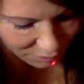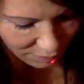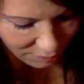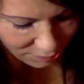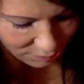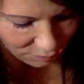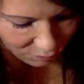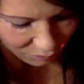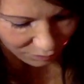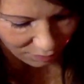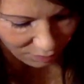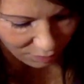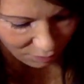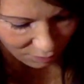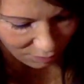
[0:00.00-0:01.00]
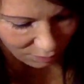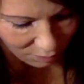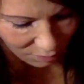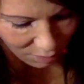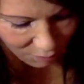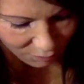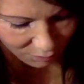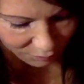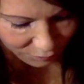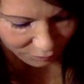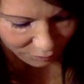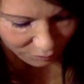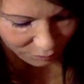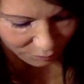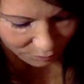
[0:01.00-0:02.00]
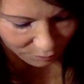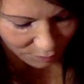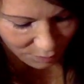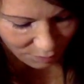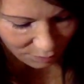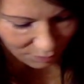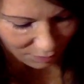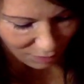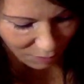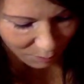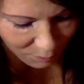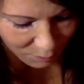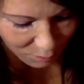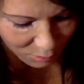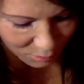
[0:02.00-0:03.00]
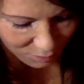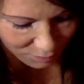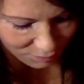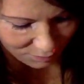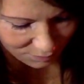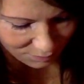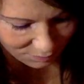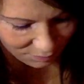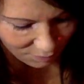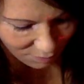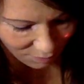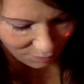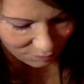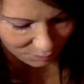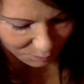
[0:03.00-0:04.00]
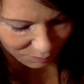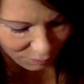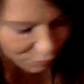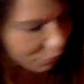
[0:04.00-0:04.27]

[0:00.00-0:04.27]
the Ace of Air. I love it for you. Capricorns, yes, be